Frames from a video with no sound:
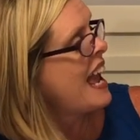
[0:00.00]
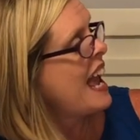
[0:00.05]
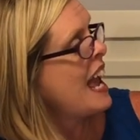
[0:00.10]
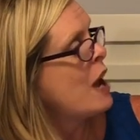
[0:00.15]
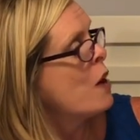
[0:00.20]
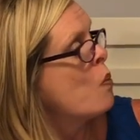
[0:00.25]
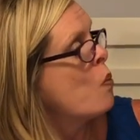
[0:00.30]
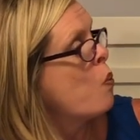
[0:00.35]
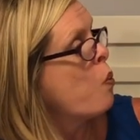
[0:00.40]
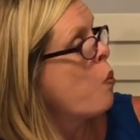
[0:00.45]

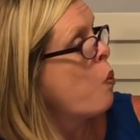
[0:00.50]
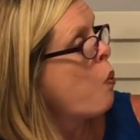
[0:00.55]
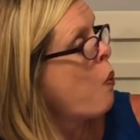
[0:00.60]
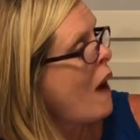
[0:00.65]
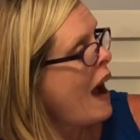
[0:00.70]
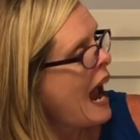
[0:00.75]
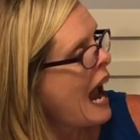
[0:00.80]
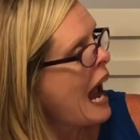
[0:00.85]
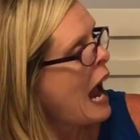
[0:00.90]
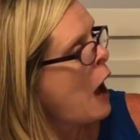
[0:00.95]
And
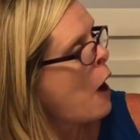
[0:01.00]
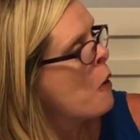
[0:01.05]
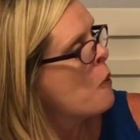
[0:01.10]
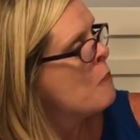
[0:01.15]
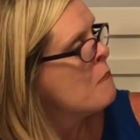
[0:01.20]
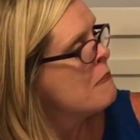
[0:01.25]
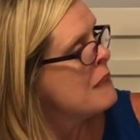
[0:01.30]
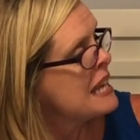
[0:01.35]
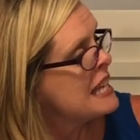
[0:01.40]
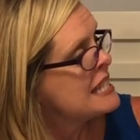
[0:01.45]

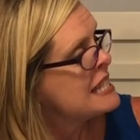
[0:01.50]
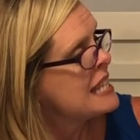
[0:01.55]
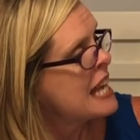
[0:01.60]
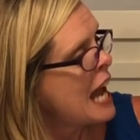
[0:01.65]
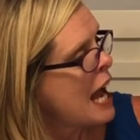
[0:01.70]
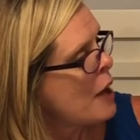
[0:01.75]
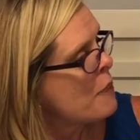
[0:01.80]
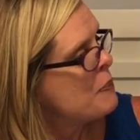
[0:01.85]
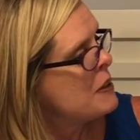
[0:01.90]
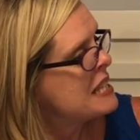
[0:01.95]
wow, Miss
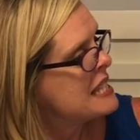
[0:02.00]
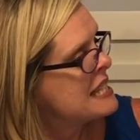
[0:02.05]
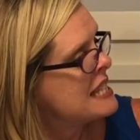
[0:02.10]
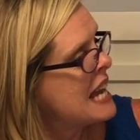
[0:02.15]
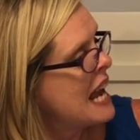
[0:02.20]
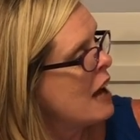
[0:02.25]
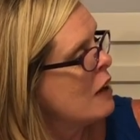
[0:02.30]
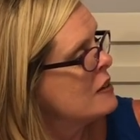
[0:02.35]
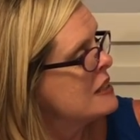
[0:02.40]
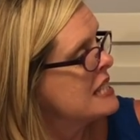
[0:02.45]
Happy
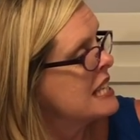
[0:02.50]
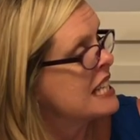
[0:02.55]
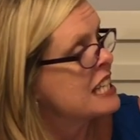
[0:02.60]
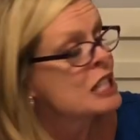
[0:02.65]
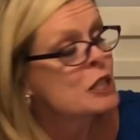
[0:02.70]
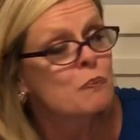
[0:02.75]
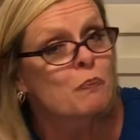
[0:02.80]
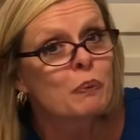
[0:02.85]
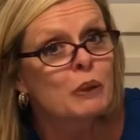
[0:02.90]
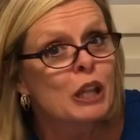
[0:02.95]
Snout's
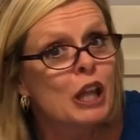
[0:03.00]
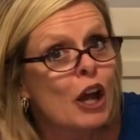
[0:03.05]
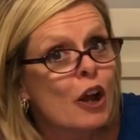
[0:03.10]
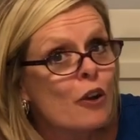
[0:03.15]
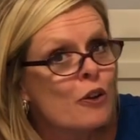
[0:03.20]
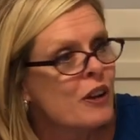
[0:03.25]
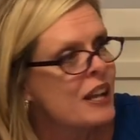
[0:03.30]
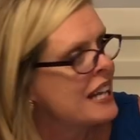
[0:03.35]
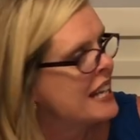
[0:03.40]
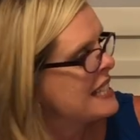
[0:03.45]

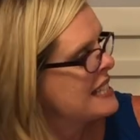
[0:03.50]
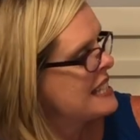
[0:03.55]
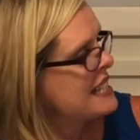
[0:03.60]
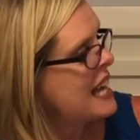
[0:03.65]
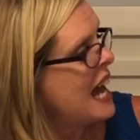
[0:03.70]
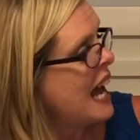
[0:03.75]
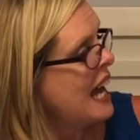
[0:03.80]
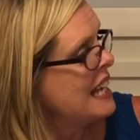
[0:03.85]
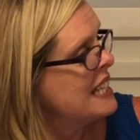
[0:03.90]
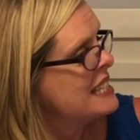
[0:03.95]
exploding
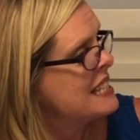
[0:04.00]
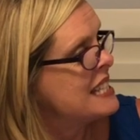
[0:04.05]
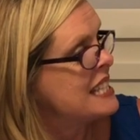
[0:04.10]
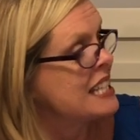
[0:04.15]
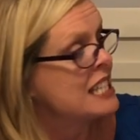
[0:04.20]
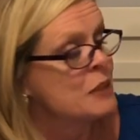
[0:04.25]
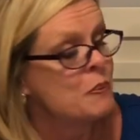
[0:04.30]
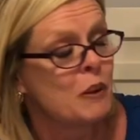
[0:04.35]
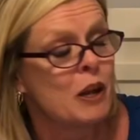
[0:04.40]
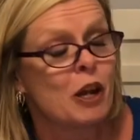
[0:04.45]
science
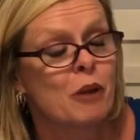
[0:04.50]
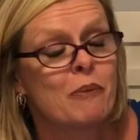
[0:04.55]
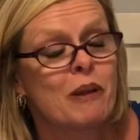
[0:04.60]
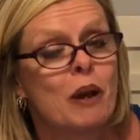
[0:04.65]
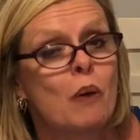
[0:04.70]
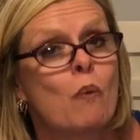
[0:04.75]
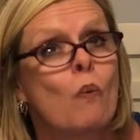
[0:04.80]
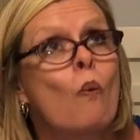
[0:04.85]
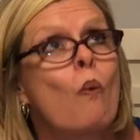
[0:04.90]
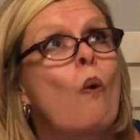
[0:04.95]

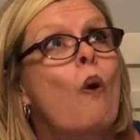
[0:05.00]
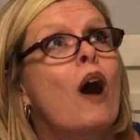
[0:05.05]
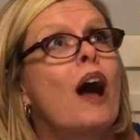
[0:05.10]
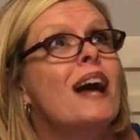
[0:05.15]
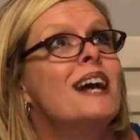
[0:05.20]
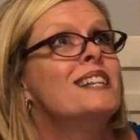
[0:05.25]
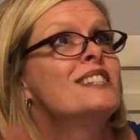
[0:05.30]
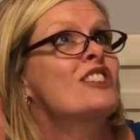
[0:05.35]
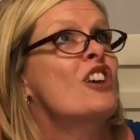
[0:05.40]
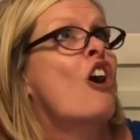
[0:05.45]
experiment
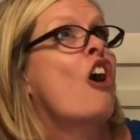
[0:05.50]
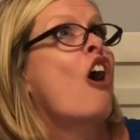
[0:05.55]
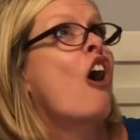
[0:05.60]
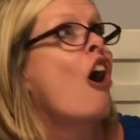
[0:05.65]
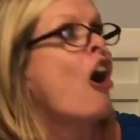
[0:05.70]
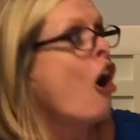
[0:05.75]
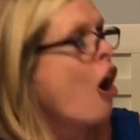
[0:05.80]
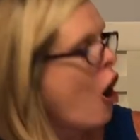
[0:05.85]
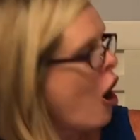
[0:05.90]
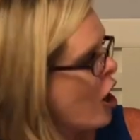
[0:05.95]
was
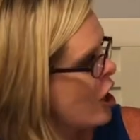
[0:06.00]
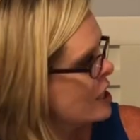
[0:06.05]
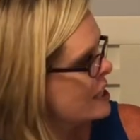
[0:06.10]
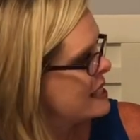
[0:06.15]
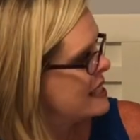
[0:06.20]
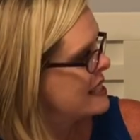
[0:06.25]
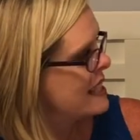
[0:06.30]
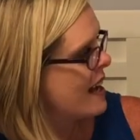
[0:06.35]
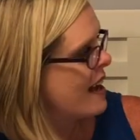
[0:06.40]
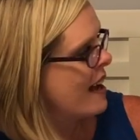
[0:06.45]

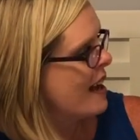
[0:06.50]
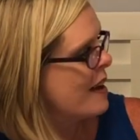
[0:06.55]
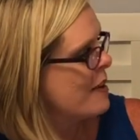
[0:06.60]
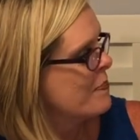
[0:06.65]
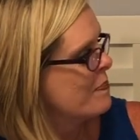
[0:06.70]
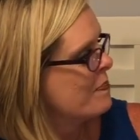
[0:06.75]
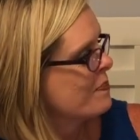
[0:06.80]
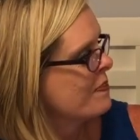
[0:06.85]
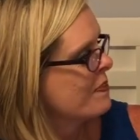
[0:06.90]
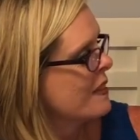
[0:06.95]

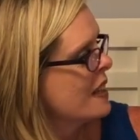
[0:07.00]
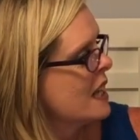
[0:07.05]
awesome.